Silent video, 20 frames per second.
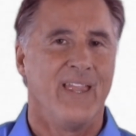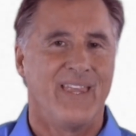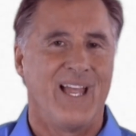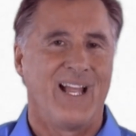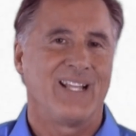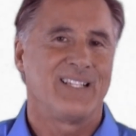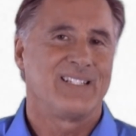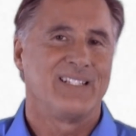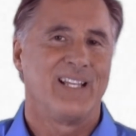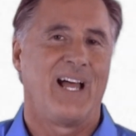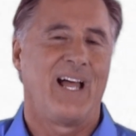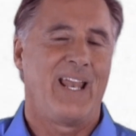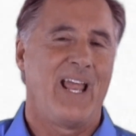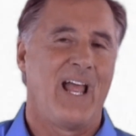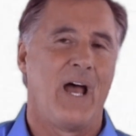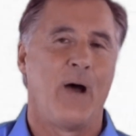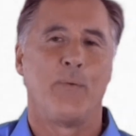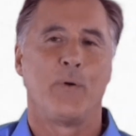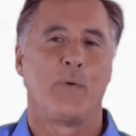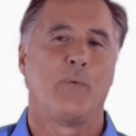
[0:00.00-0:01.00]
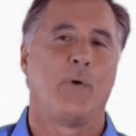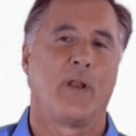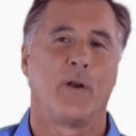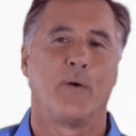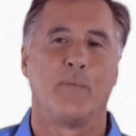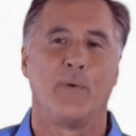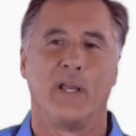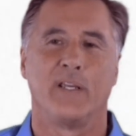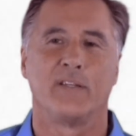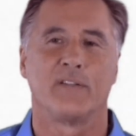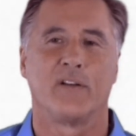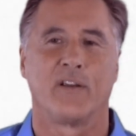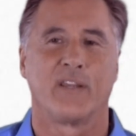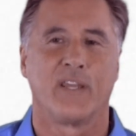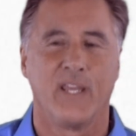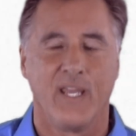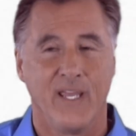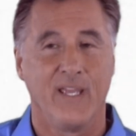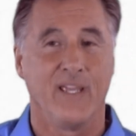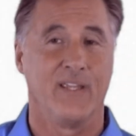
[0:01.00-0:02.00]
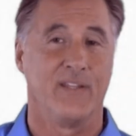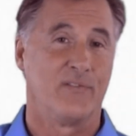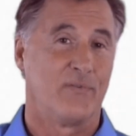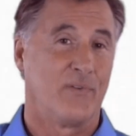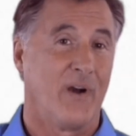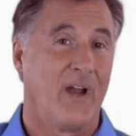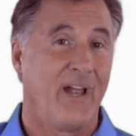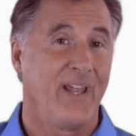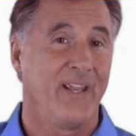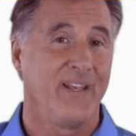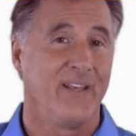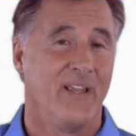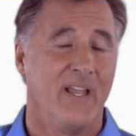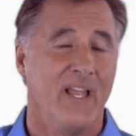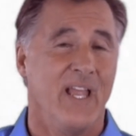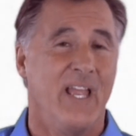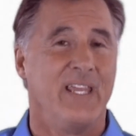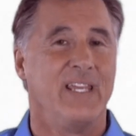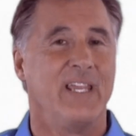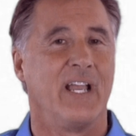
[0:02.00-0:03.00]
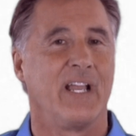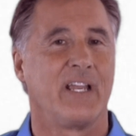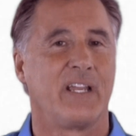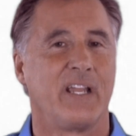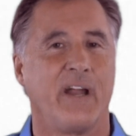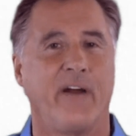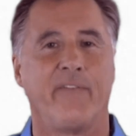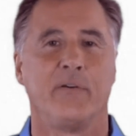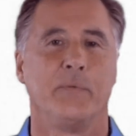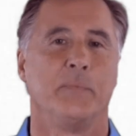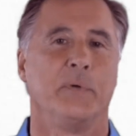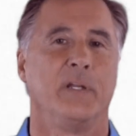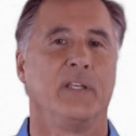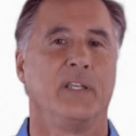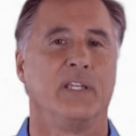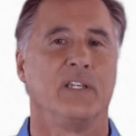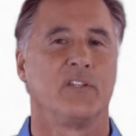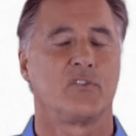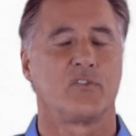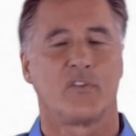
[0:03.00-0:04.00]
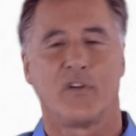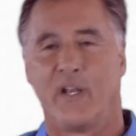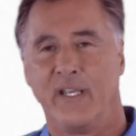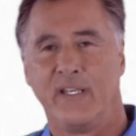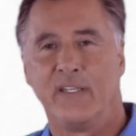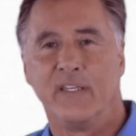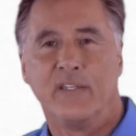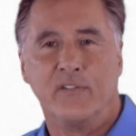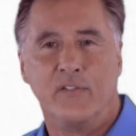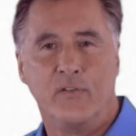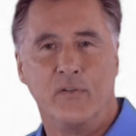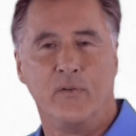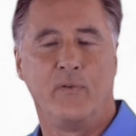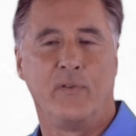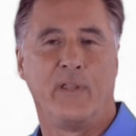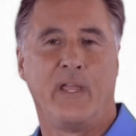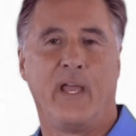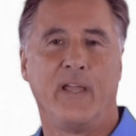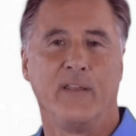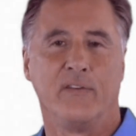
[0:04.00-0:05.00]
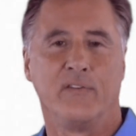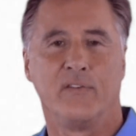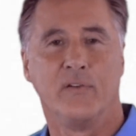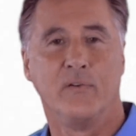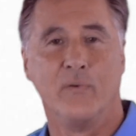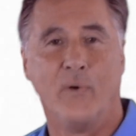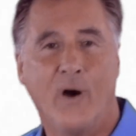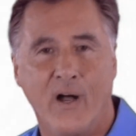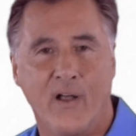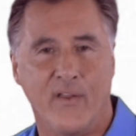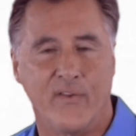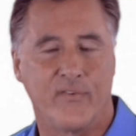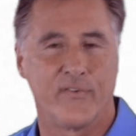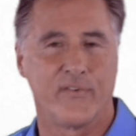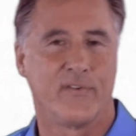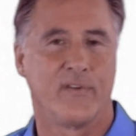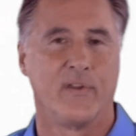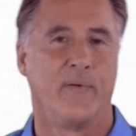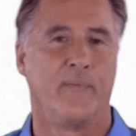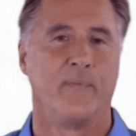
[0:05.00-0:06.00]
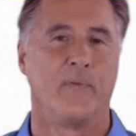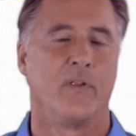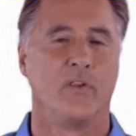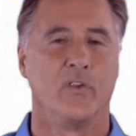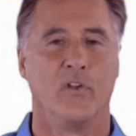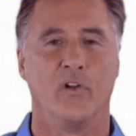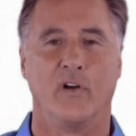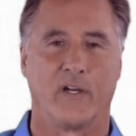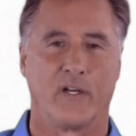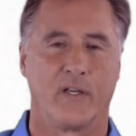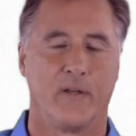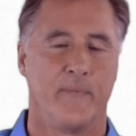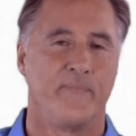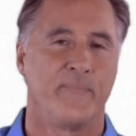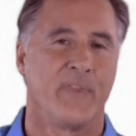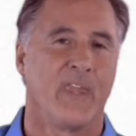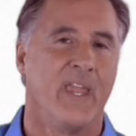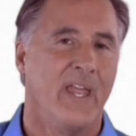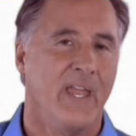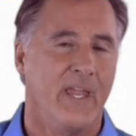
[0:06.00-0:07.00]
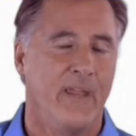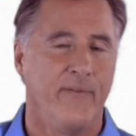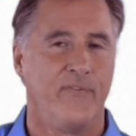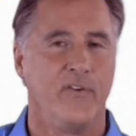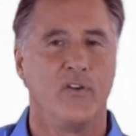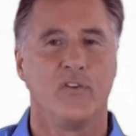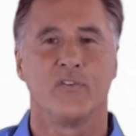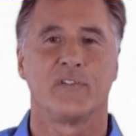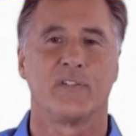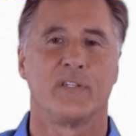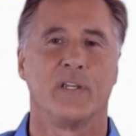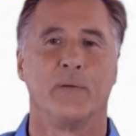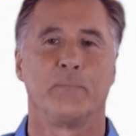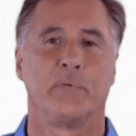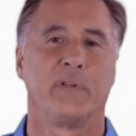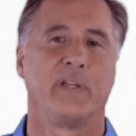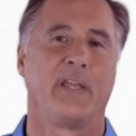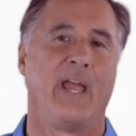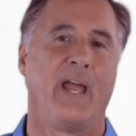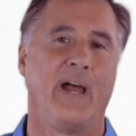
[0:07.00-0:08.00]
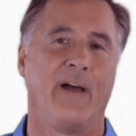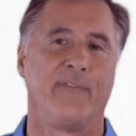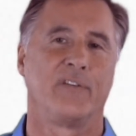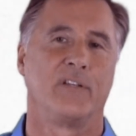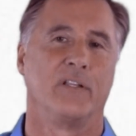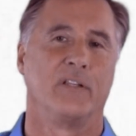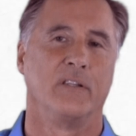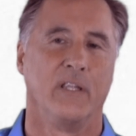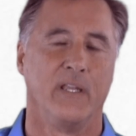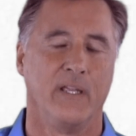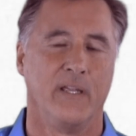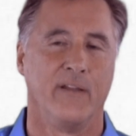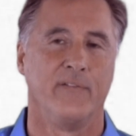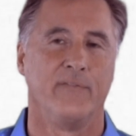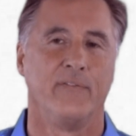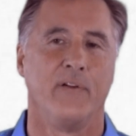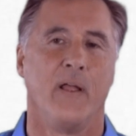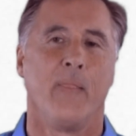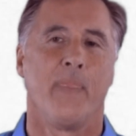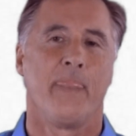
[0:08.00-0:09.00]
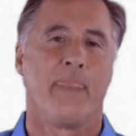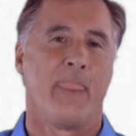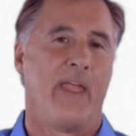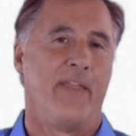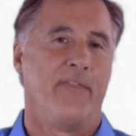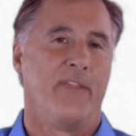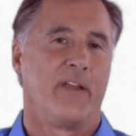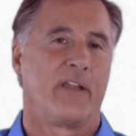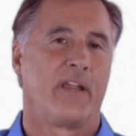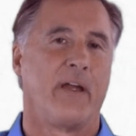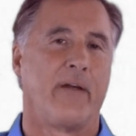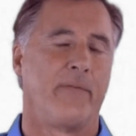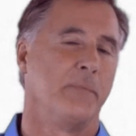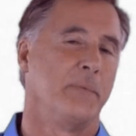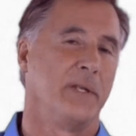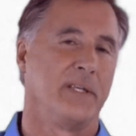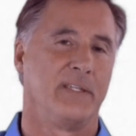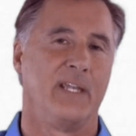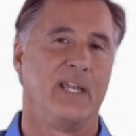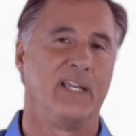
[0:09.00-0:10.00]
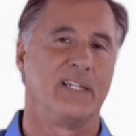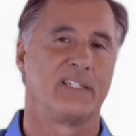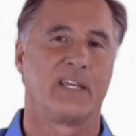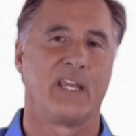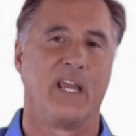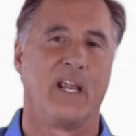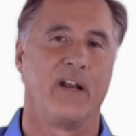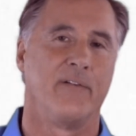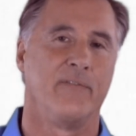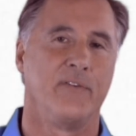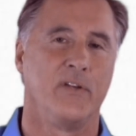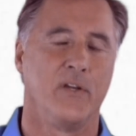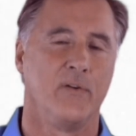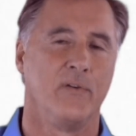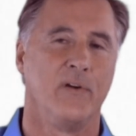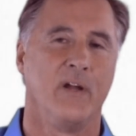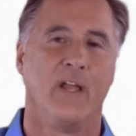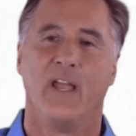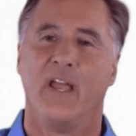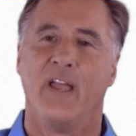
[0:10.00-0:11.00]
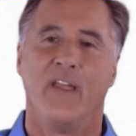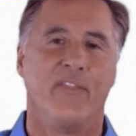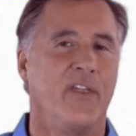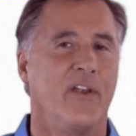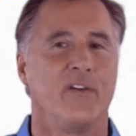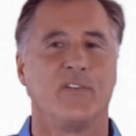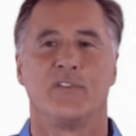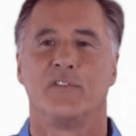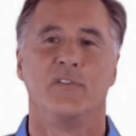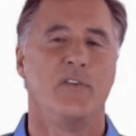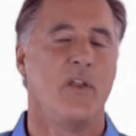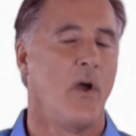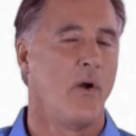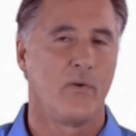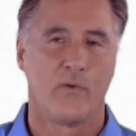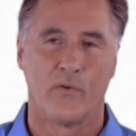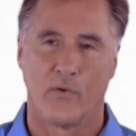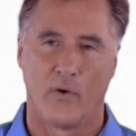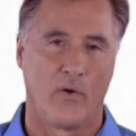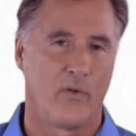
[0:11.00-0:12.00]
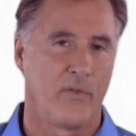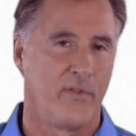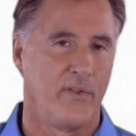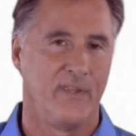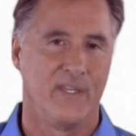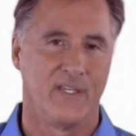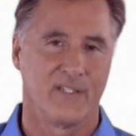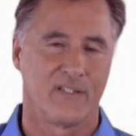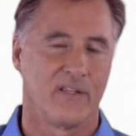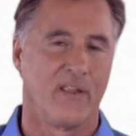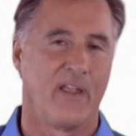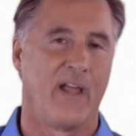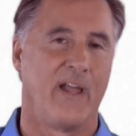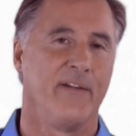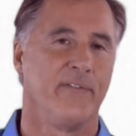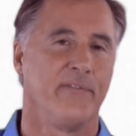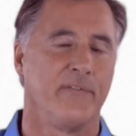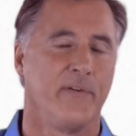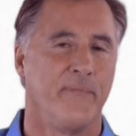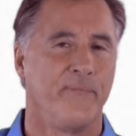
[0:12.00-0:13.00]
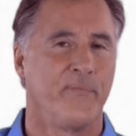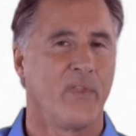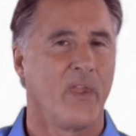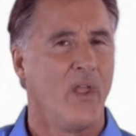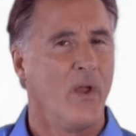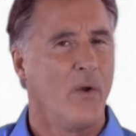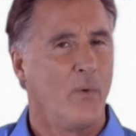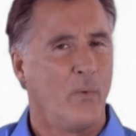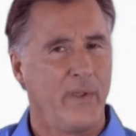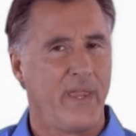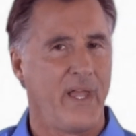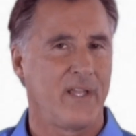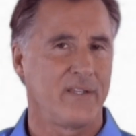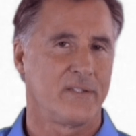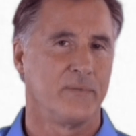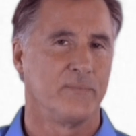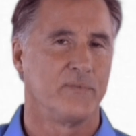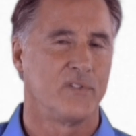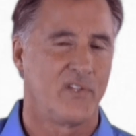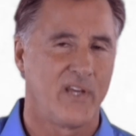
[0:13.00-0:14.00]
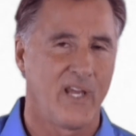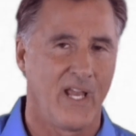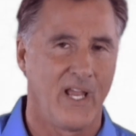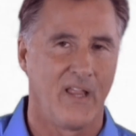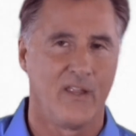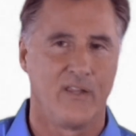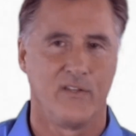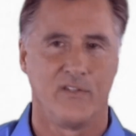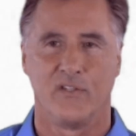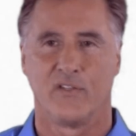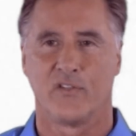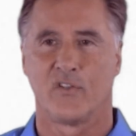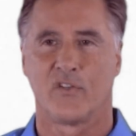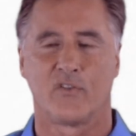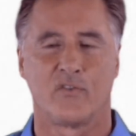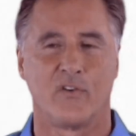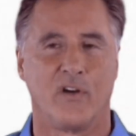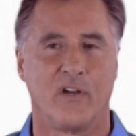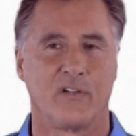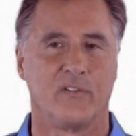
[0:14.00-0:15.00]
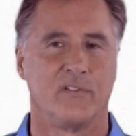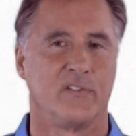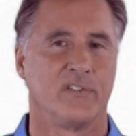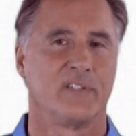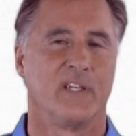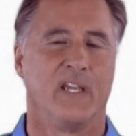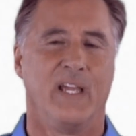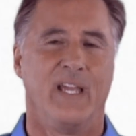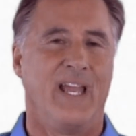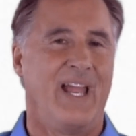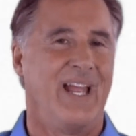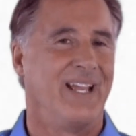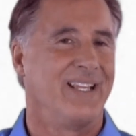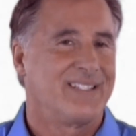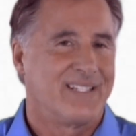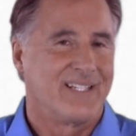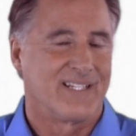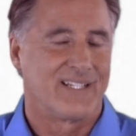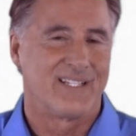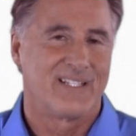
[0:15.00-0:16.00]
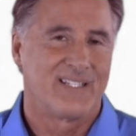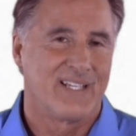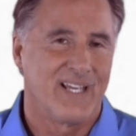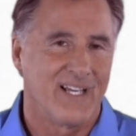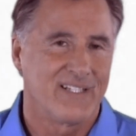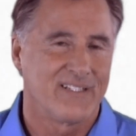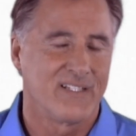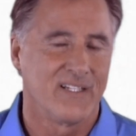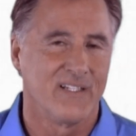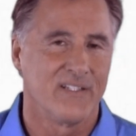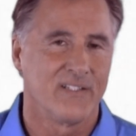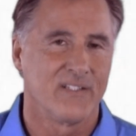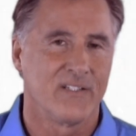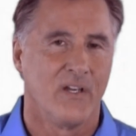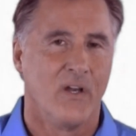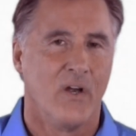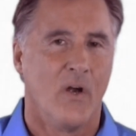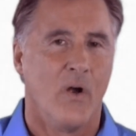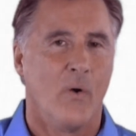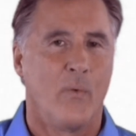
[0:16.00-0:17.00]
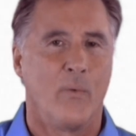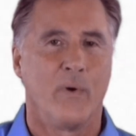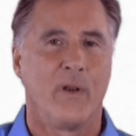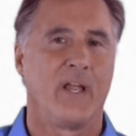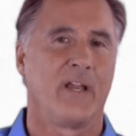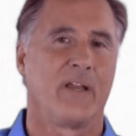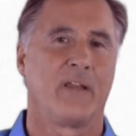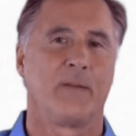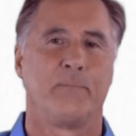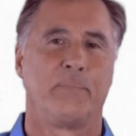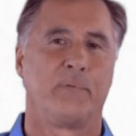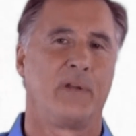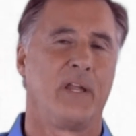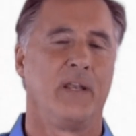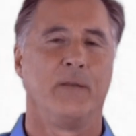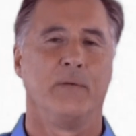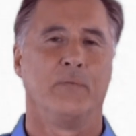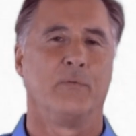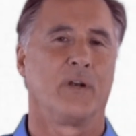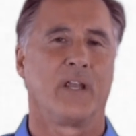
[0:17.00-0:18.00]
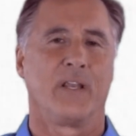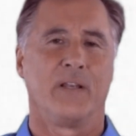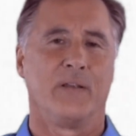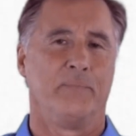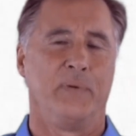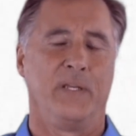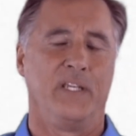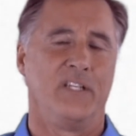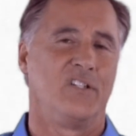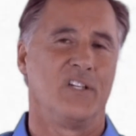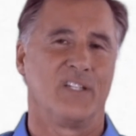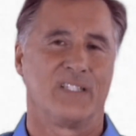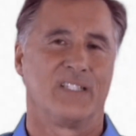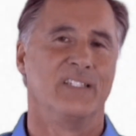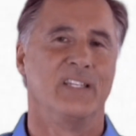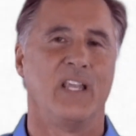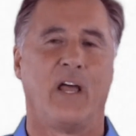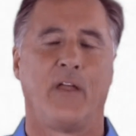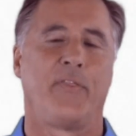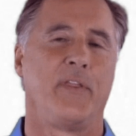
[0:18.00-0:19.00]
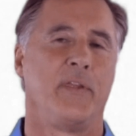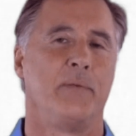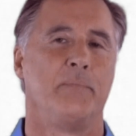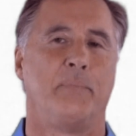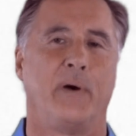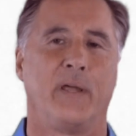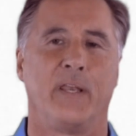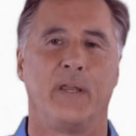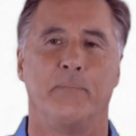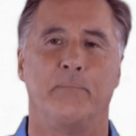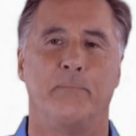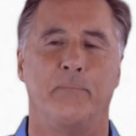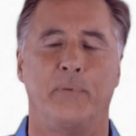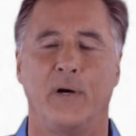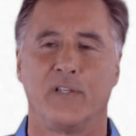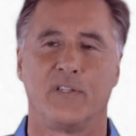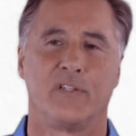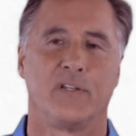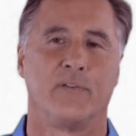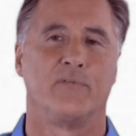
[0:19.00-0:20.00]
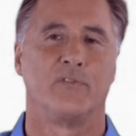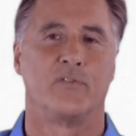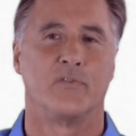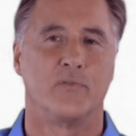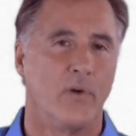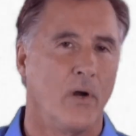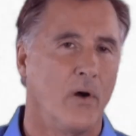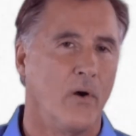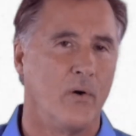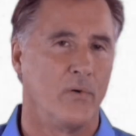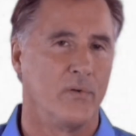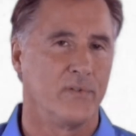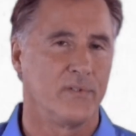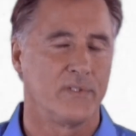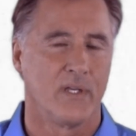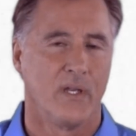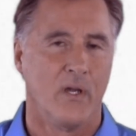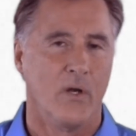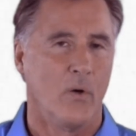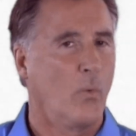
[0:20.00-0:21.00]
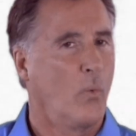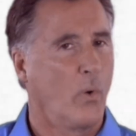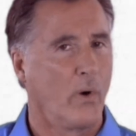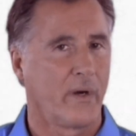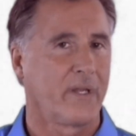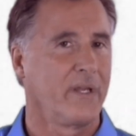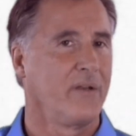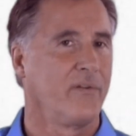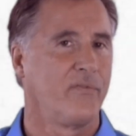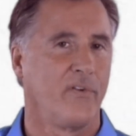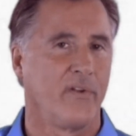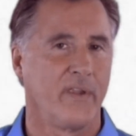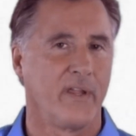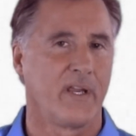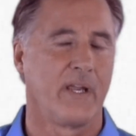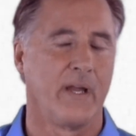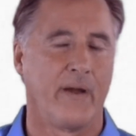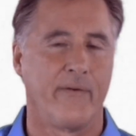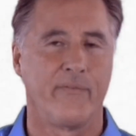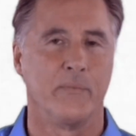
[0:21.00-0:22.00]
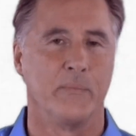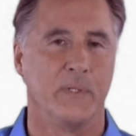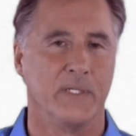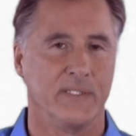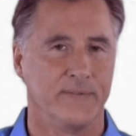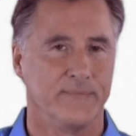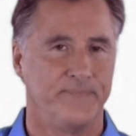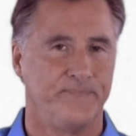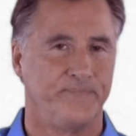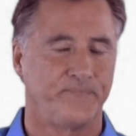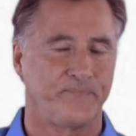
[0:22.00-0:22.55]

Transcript: That's not how we want to raise our kids, right? Yet government is trying to do that to us. Look, if you simply have to live and the government takes care of you, there's no growth in this life. Without some challenges, struggles, and successes, we're going to be just nothing but a bunch of drones working for the government.